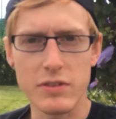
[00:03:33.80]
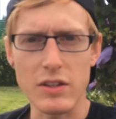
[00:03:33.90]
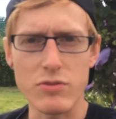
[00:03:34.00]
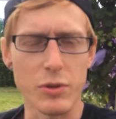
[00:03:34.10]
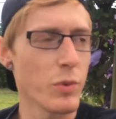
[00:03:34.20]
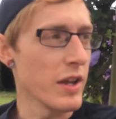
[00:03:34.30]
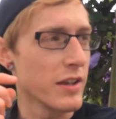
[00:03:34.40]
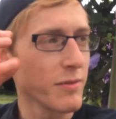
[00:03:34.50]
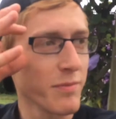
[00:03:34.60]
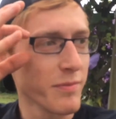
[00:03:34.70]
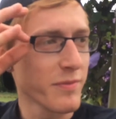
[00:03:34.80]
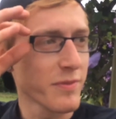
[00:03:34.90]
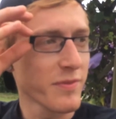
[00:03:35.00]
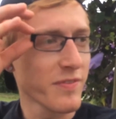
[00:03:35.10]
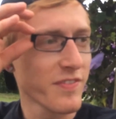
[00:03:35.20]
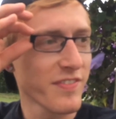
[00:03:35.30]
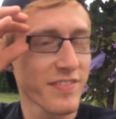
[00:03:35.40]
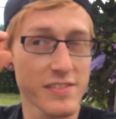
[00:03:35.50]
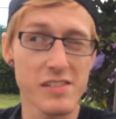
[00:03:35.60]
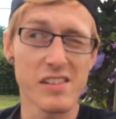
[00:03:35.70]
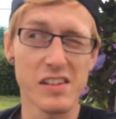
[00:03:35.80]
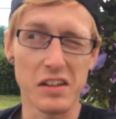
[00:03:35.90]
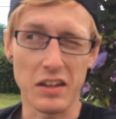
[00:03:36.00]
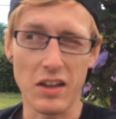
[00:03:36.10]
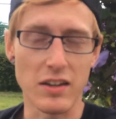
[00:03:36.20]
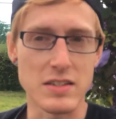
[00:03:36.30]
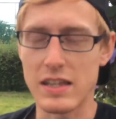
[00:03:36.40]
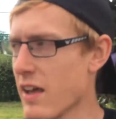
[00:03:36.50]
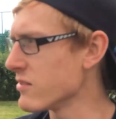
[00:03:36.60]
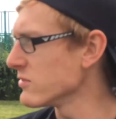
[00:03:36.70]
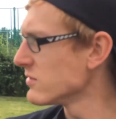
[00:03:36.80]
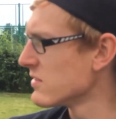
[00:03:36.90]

That's really weird. It kind of see out.